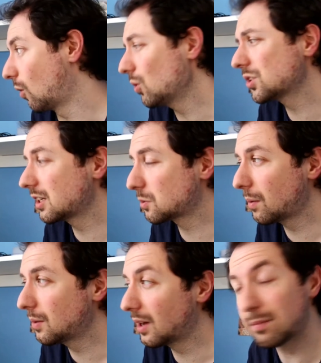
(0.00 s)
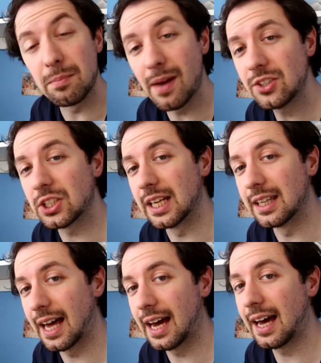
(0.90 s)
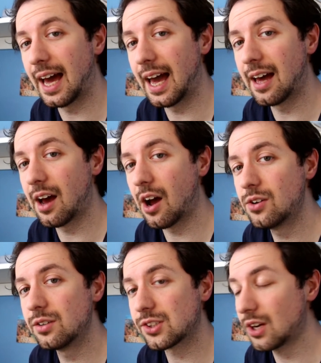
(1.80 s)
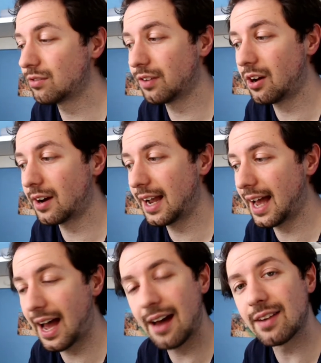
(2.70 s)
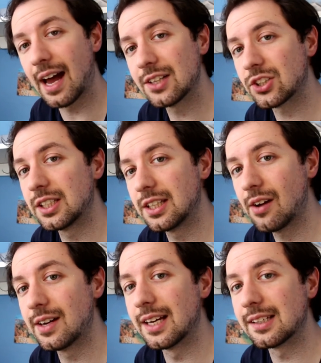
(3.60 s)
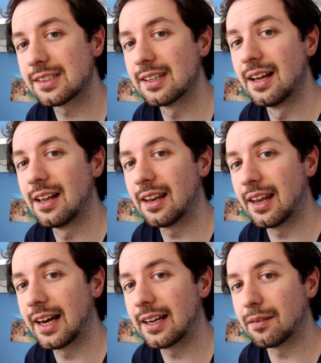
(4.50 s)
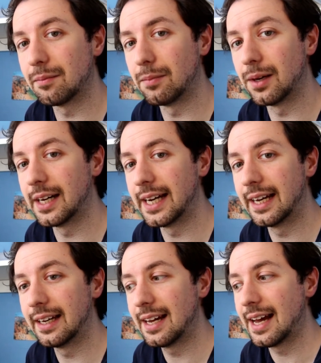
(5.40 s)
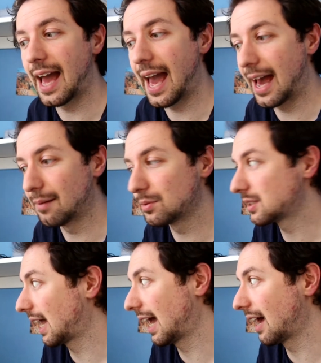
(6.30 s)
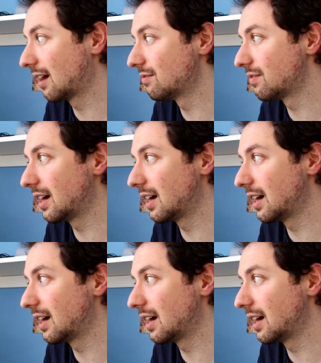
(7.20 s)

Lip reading: Also, it's probably worth me mentioning that so far I have actually noticed like my abs have